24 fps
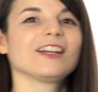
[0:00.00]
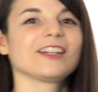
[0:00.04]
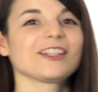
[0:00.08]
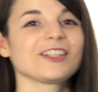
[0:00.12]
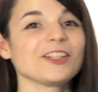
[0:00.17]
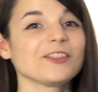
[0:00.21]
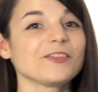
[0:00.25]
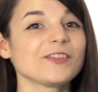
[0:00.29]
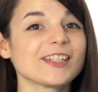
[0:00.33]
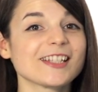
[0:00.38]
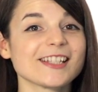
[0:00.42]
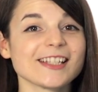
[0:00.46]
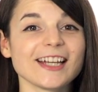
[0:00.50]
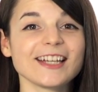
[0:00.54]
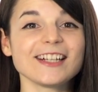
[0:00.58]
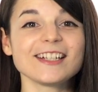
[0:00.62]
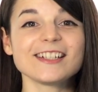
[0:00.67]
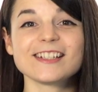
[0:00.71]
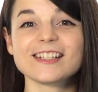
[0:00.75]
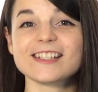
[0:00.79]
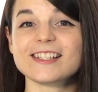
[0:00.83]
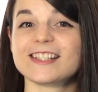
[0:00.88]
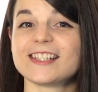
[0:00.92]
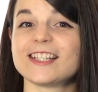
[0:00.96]
You've
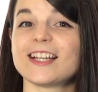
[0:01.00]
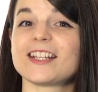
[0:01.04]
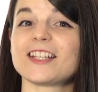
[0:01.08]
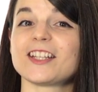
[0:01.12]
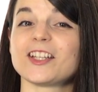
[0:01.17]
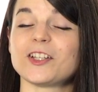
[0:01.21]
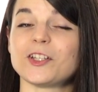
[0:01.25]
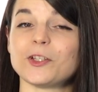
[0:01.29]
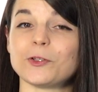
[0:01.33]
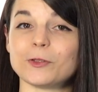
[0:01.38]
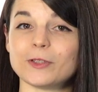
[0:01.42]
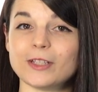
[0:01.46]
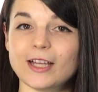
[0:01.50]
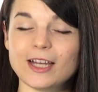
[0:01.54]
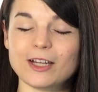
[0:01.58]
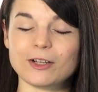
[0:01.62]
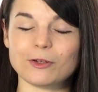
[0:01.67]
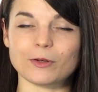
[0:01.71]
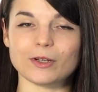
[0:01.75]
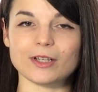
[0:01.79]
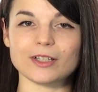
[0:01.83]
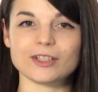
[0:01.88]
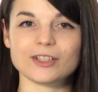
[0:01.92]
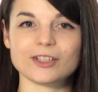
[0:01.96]
decided to study a new
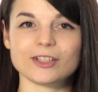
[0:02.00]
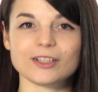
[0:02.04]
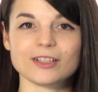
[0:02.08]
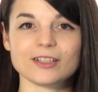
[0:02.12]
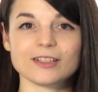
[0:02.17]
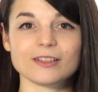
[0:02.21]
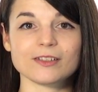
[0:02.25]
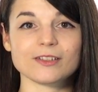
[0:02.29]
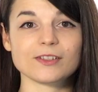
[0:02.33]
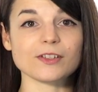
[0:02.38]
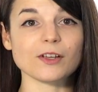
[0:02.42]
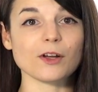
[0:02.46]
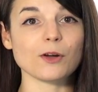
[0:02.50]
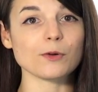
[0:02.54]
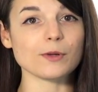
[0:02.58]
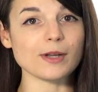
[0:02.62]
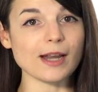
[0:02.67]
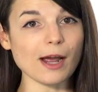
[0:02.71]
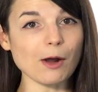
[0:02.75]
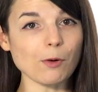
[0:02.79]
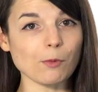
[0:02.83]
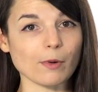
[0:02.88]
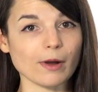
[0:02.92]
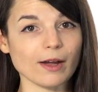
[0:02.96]
language, so
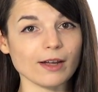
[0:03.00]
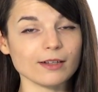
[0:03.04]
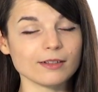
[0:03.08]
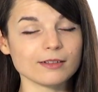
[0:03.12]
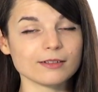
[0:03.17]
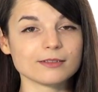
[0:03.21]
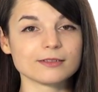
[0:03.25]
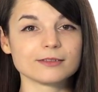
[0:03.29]
now what?